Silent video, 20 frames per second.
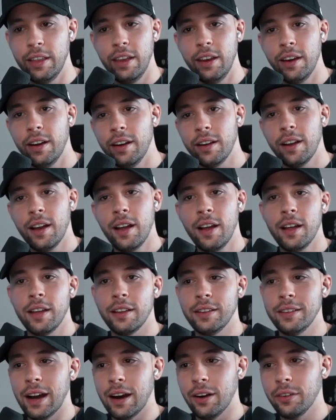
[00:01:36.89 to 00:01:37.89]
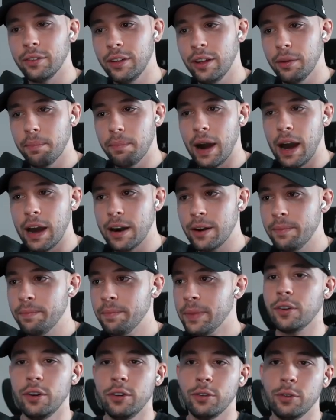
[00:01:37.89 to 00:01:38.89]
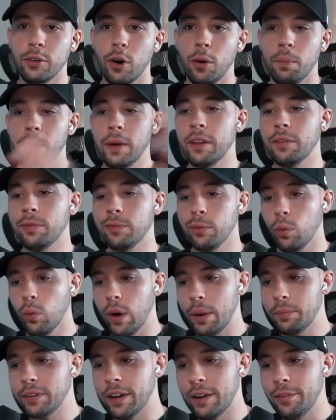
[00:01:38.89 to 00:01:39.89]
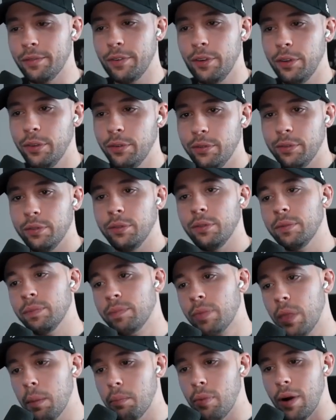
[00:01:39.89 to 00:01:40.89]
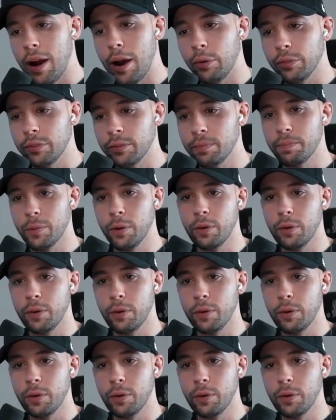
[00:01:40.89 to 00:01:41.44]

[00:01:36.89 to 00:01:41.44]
here down in the bottom. It's going to open the full website for you to browse.